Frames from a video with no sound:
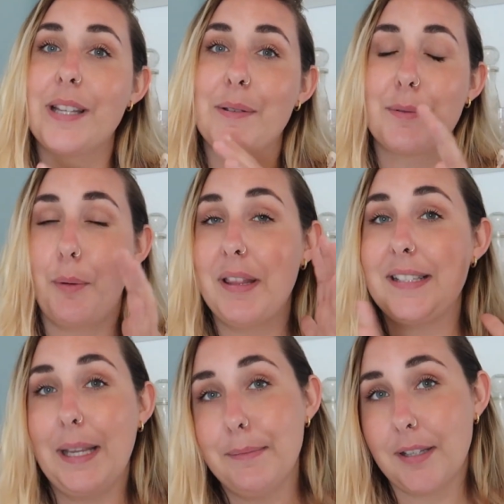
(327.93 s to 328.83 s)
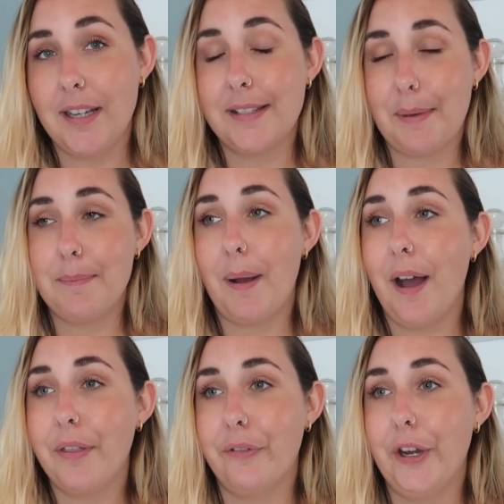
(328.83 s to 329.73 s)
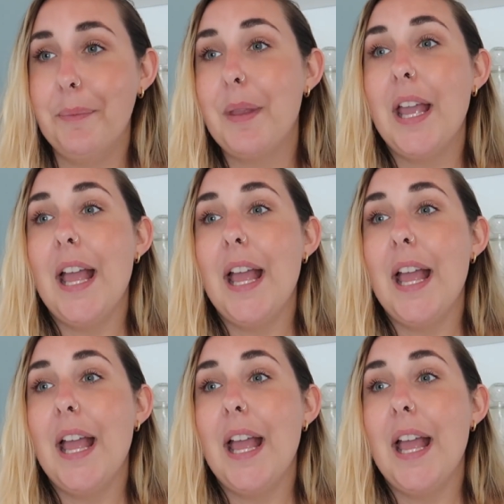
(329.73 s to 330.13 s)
It was probably the same size as my bathroom,